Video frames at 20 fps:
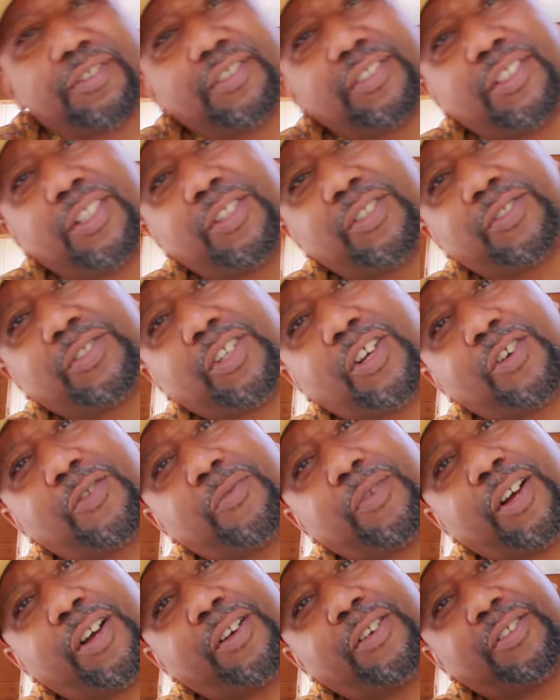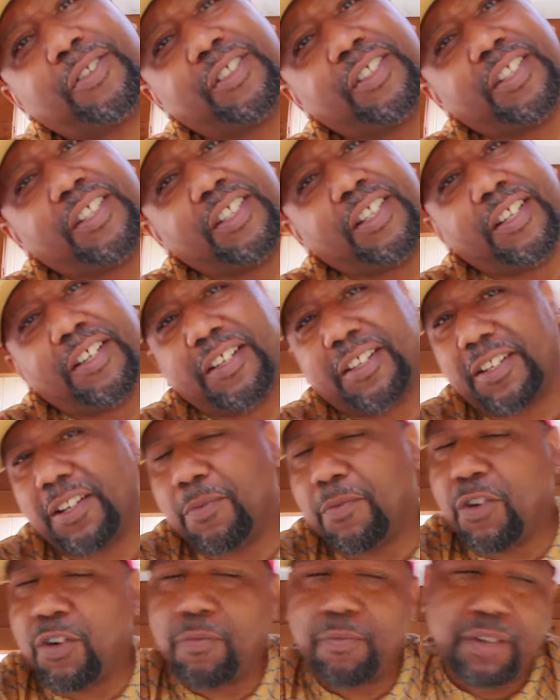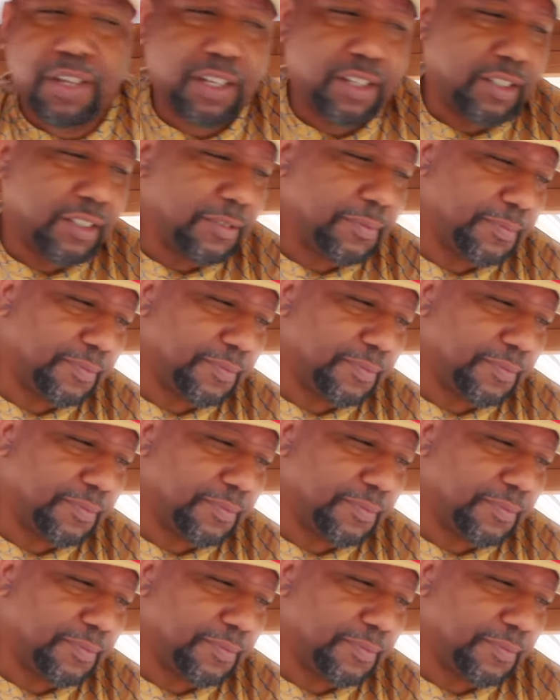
You know what I'm talking about? Come on, man.